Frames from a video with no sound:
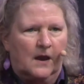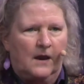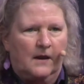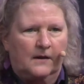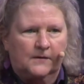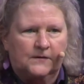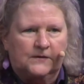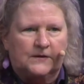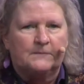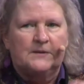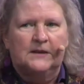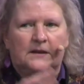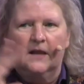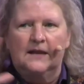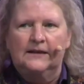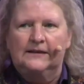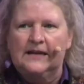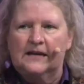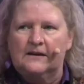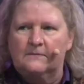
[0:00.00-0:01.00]
something
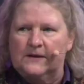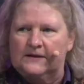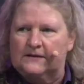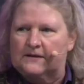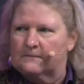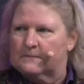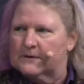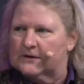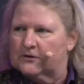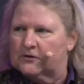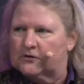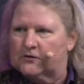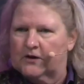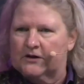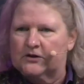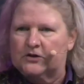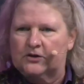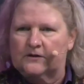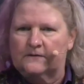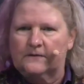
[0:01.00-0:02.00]
like database
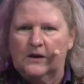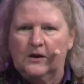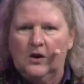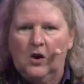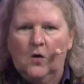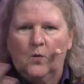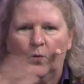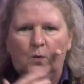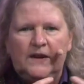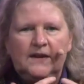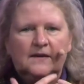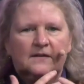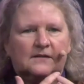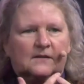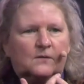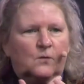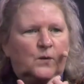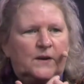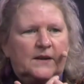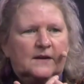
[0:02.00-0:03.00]
administration.
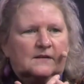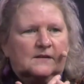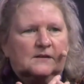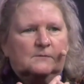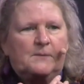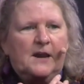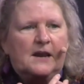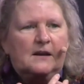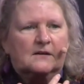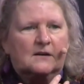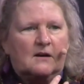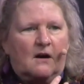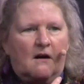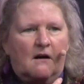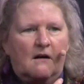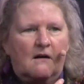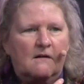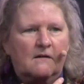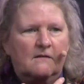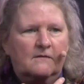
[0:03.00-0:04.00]
We expect
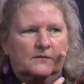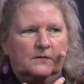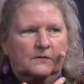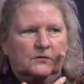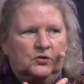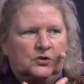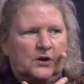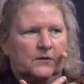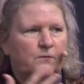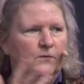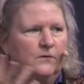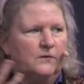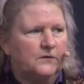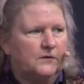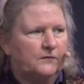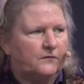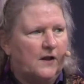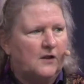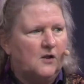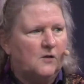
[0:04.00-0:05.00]
our general
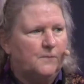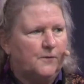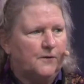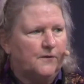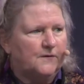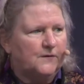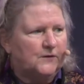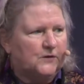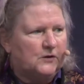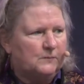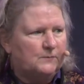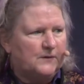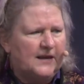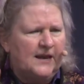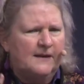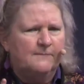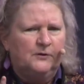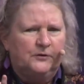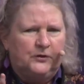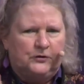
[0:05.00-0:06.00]
developers to be
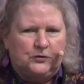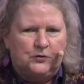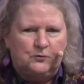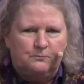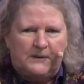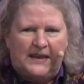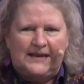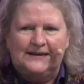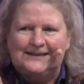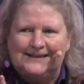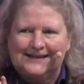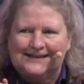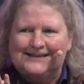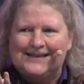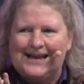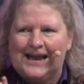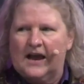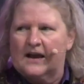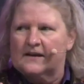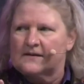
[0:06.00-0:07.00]
able to do basic
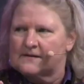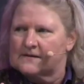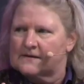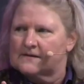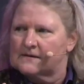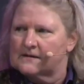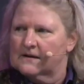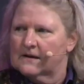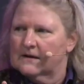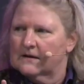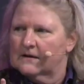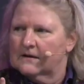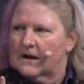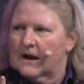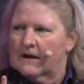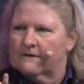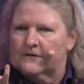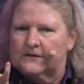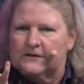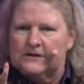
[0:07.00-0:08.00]
tasks
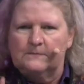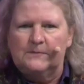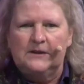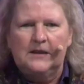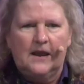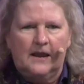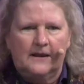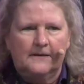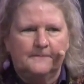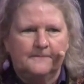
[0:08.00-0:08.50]
of a DBA.